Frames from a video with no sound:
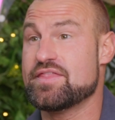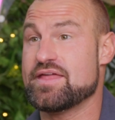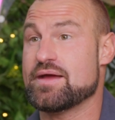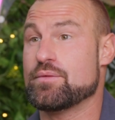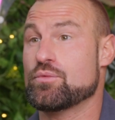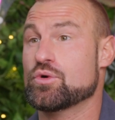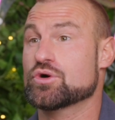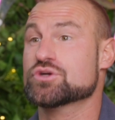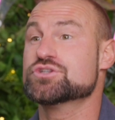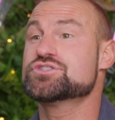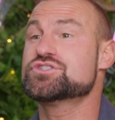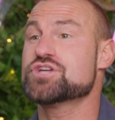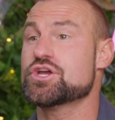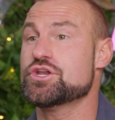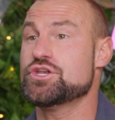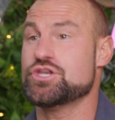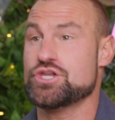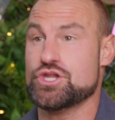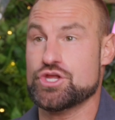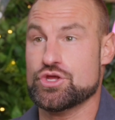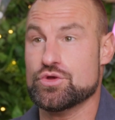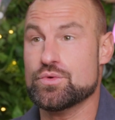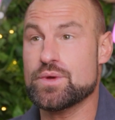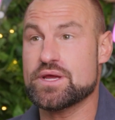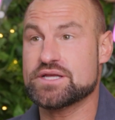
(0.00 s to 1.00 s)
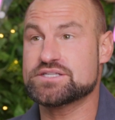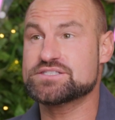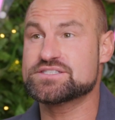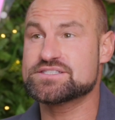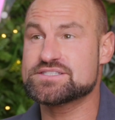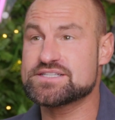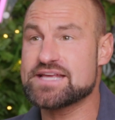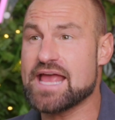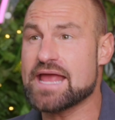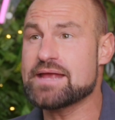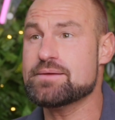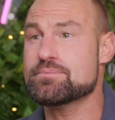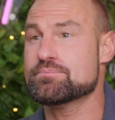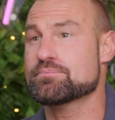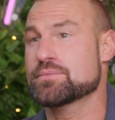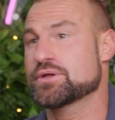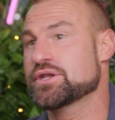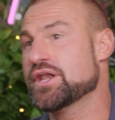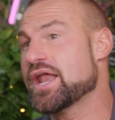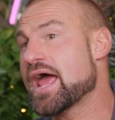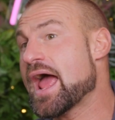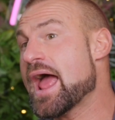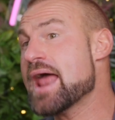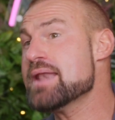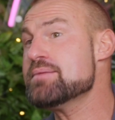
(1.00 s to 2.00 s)
there was a new
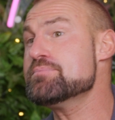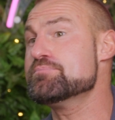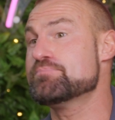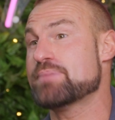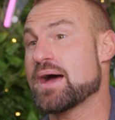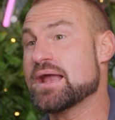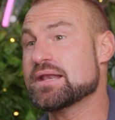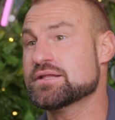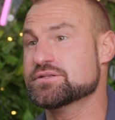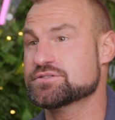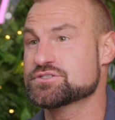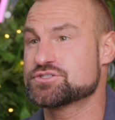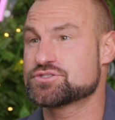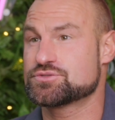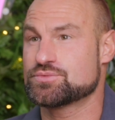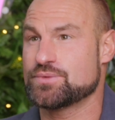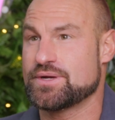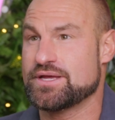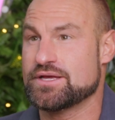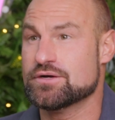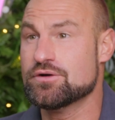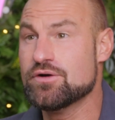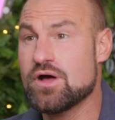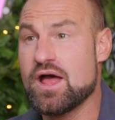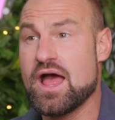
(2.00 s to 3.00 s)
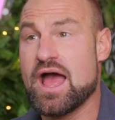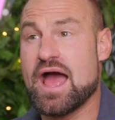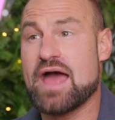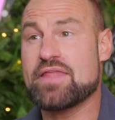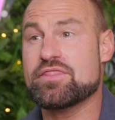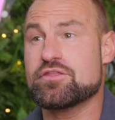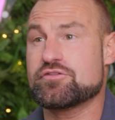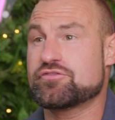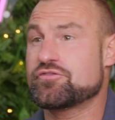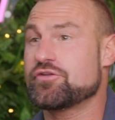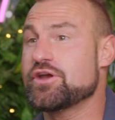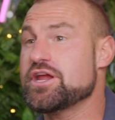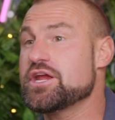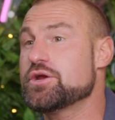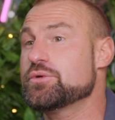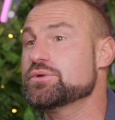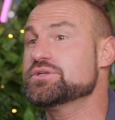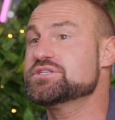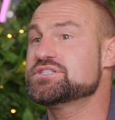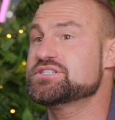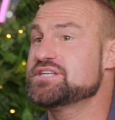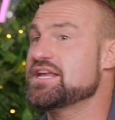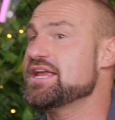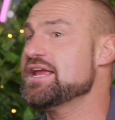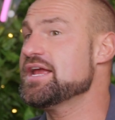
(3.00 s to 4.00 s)
escapement and balance wheel, and the
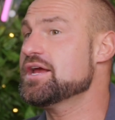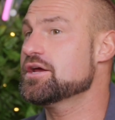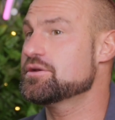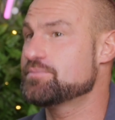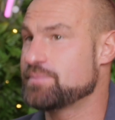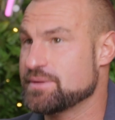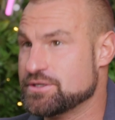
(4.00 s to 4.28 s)
frequency had